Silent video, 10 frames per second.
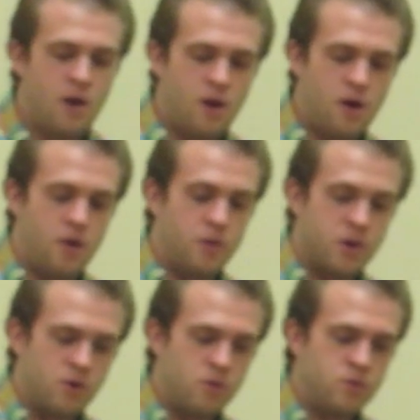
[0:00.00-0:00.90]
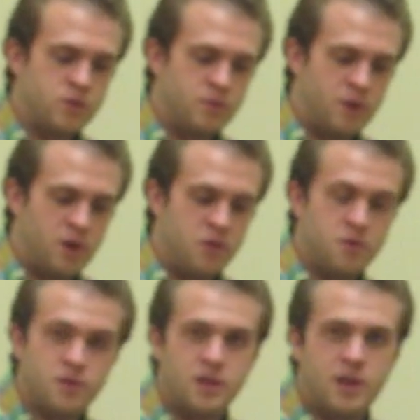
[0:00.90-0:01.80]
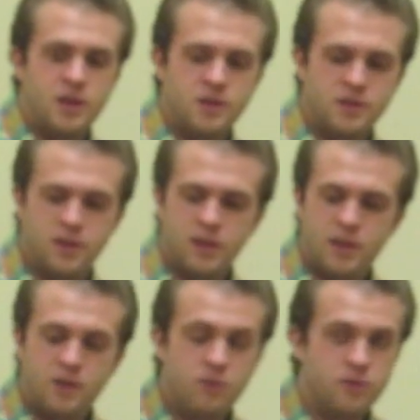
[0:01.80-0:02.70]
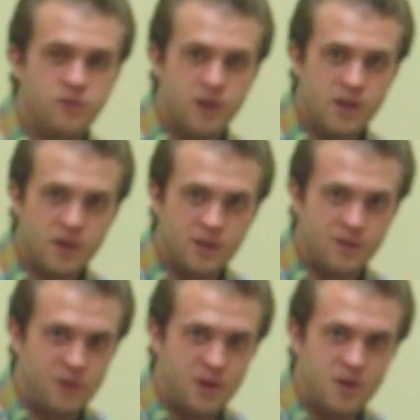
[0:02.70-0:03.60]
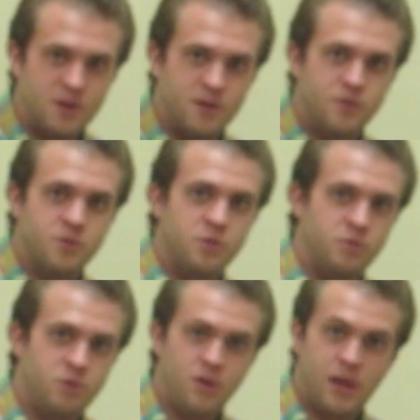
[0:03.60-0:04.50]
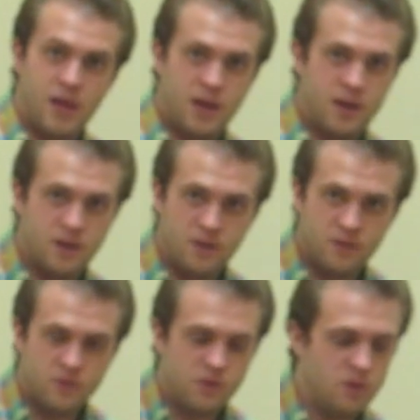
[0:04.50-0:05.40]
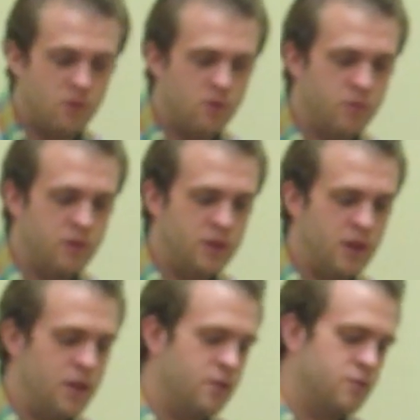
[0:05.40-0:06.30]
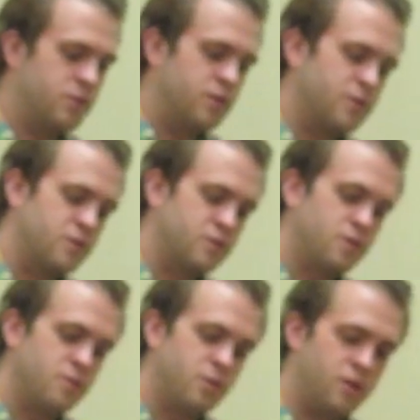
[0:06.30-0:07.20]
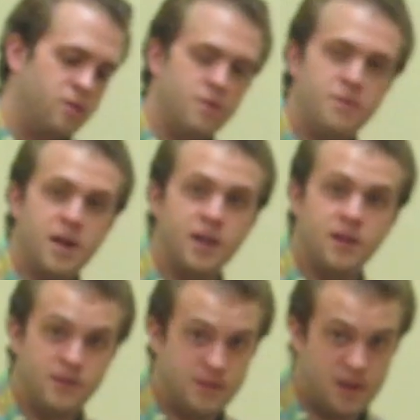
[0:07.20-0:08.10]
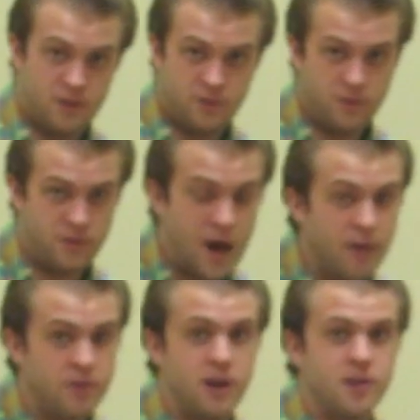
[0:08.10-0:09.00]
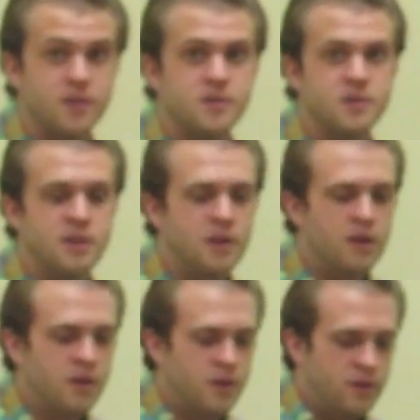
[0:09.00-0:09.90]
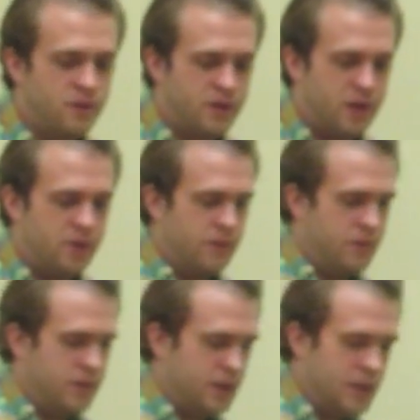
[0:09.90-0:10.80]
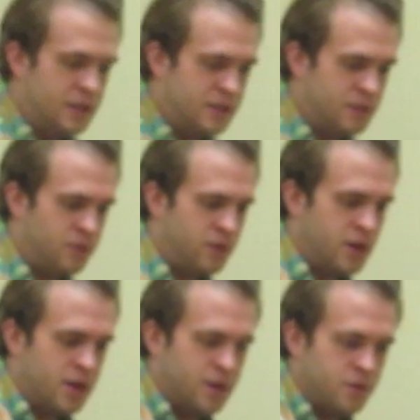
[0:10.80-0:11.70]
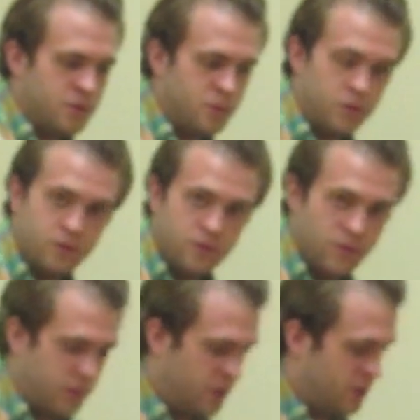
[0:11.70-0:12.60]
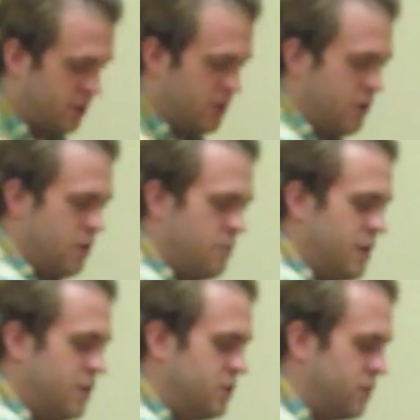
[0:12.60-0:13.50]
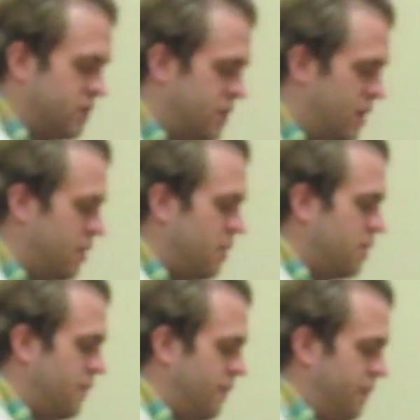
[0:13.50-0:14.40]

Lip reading: The cone was about $30, and again, it was very ugly, very uncomfortable, and Bowie hated it. So what we did is went to the store and bought a 3-pack of these guys for $5. Now, he seems very comfortable. As you can tell,